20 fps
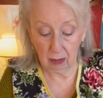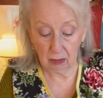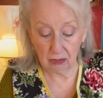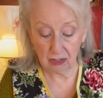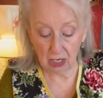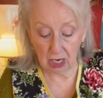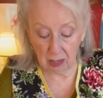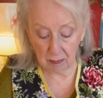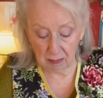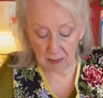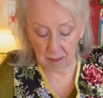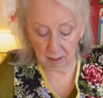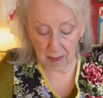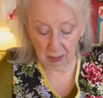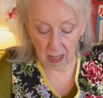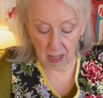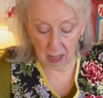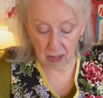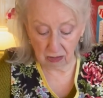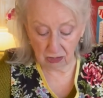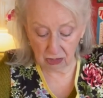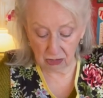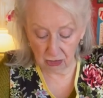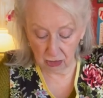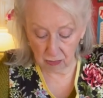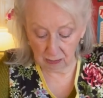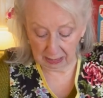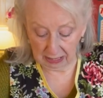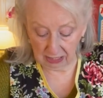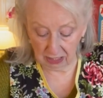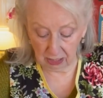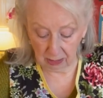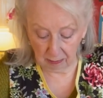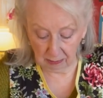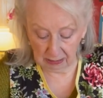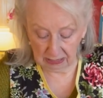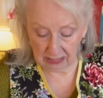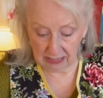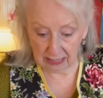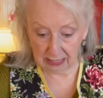chopping block to do my
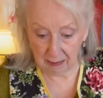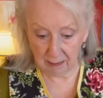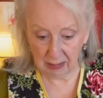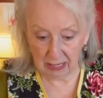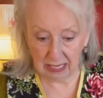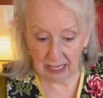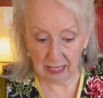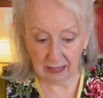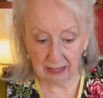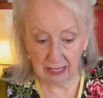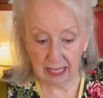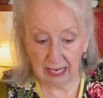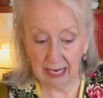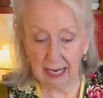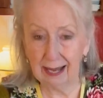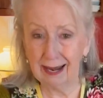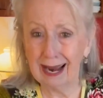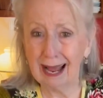dumplings. Let me get that out.